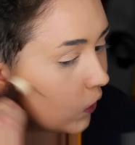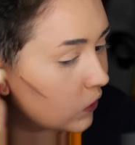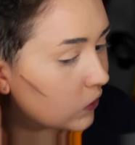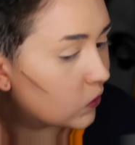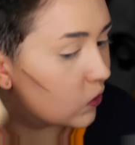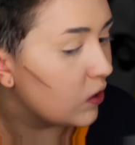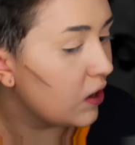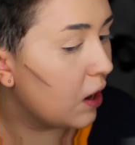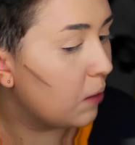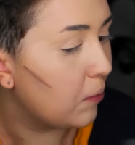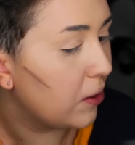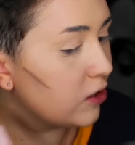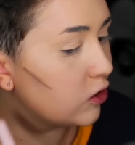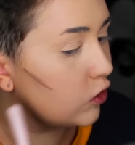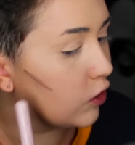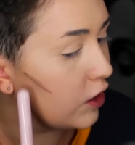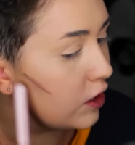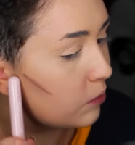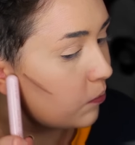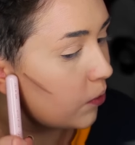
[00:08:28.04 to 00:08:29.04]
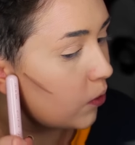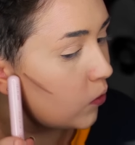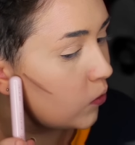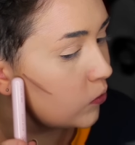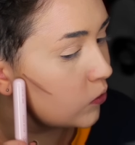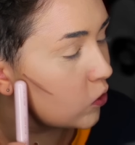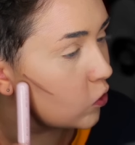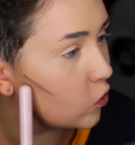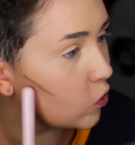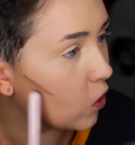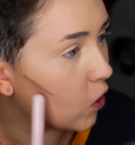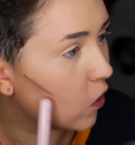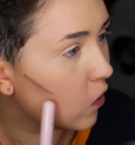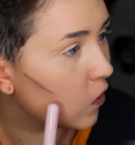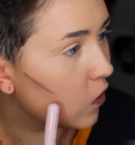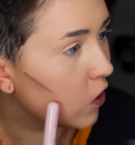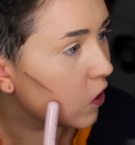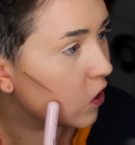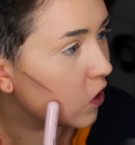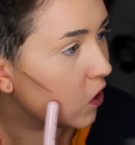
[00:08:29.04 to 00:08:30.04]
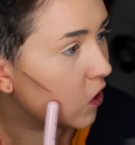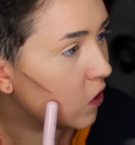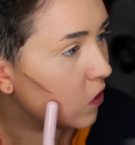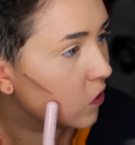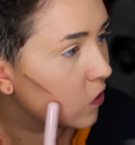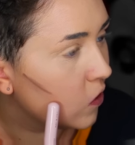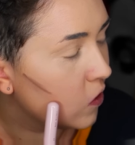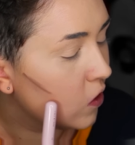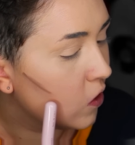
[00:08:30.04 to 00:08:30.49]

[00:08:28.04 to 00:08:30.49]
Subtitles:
see how my cheekbones are down here?